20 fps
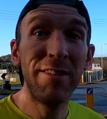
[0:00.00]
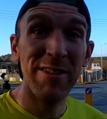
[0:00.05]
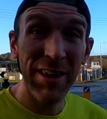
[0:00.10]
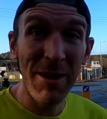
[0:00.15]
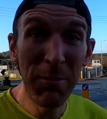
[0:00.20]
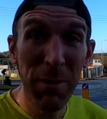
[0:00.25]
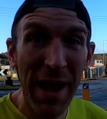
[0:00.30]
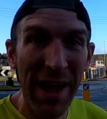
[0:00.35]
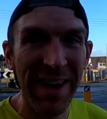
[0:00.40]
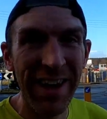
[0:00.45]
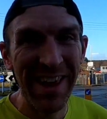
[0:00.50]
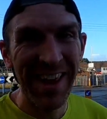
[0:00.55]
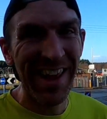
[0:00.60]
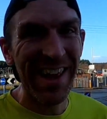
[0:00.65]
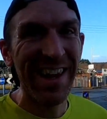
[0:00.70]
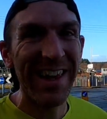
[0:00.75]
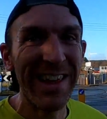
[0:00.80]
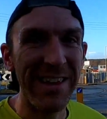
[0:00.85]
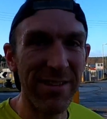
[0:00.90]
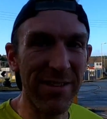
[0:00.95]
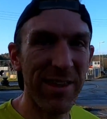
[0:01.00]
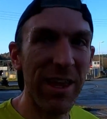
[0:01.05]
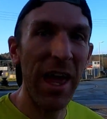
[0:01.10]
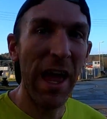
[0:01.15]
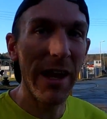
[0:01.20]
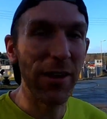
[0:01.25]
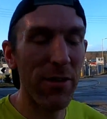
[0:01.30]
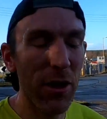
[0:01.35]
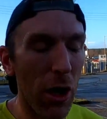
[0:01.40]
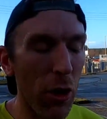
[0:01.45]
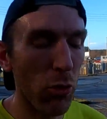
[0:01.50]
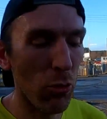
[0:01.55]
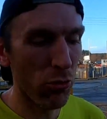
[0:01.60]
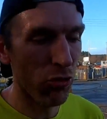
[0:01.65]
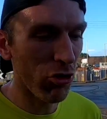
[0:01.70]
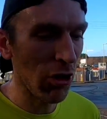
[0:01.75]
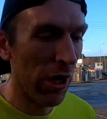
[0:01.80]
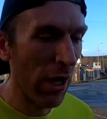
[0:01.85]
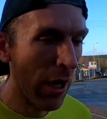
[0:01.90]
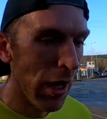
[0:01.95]
Tinman Elite head
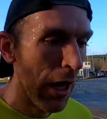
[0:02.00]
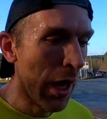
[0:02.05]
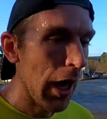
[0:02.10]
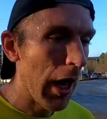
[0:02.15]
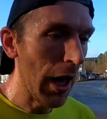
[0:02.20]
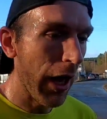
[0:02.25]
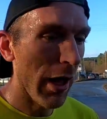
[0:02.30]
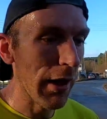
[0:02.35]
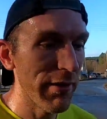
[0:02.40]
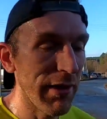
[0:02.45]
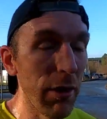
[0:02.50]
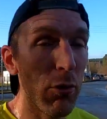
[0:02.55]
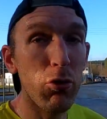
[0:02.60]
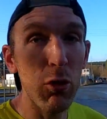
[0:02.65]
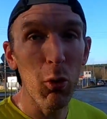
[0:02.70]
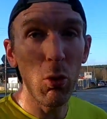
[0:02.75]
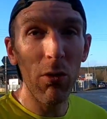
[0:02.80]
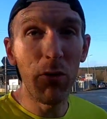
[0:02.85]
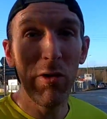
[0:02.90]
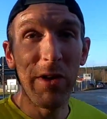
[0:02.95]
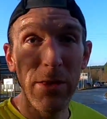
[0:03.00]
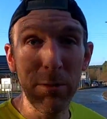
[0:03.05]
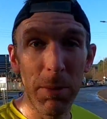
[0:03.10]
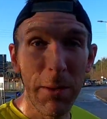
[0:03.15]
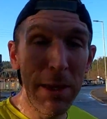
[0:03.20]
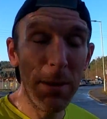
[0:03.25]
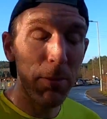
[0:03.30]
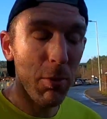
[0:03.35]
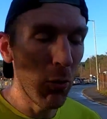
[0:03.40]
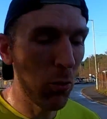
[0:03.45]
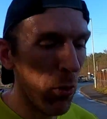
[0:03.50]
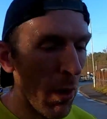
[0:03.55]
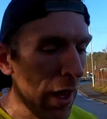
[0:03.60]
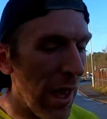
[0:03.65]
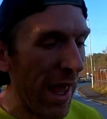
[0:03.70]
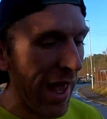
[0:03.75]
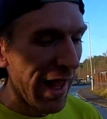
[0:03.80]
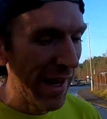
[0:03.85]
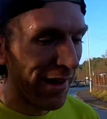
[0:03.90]
coach, tells all of his people.